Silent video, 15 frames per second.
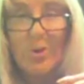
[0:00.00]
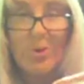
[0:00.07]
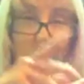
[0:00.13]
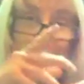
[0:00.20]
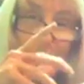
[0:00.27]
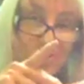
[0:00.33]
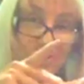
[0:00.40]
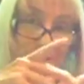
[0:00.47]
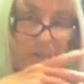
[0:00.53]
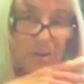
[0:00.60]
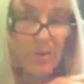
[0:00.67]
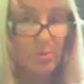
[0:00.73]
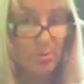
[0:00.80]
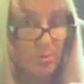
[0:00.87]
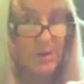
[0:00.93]
you
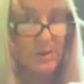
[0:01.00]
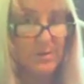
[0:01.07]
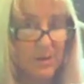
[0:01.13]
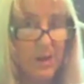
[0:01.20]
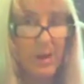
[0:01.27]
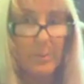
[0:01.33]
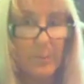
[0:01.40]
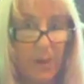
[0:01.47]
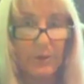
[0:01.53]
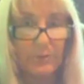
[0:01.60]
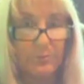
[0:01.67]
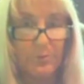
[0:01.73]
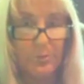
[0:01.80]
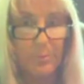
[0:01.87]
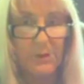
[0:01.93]
still can come back
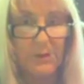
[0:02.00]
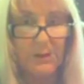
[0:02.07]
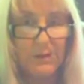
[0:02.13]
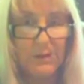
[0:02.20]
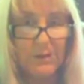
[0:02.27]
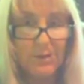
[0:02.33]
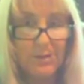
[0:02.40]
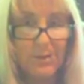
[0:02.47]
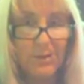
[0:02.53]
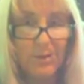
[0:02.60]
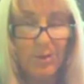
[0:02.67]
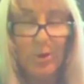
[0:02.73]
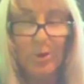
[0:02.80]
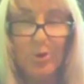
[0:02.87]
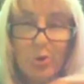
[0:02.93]
from
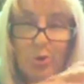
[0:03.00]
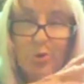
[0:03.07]
it.